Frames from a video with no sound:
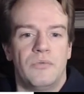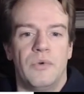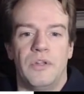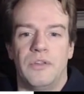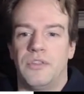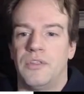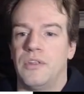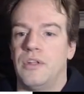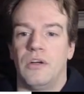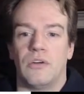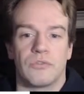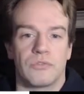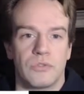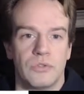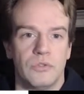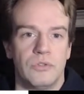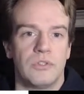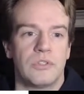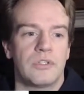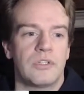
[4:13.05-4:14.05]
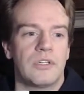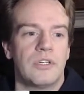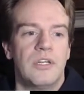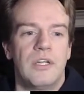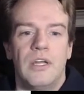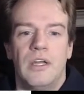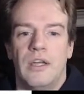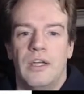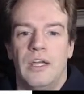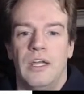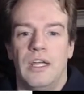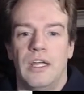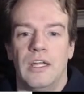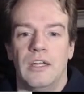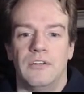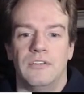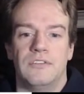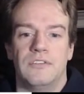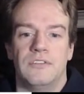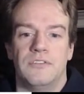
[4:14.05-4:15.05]
with a ruler
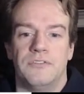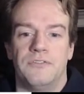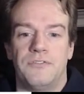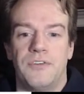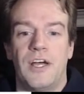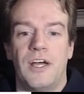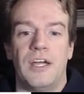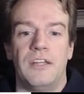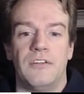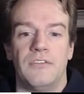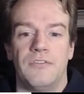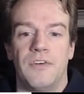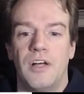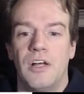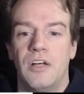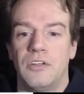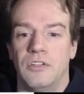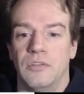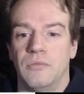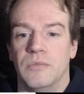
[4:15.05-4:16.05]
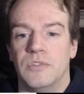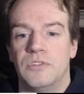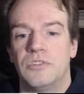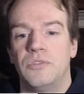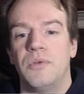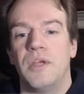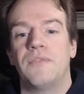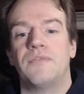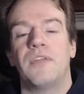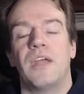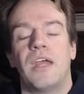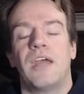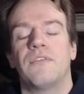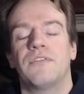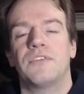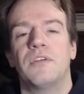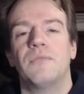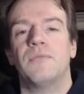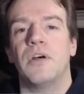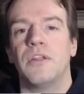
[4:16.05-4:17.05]
and to find the volume. So we have to
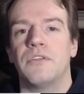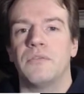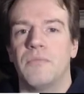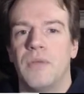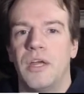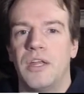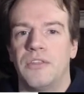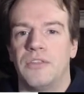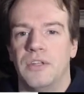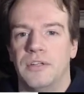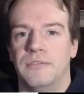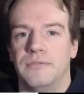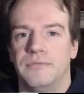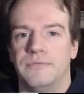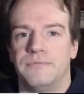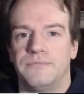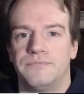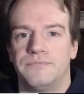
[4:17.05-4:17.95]
have some other method.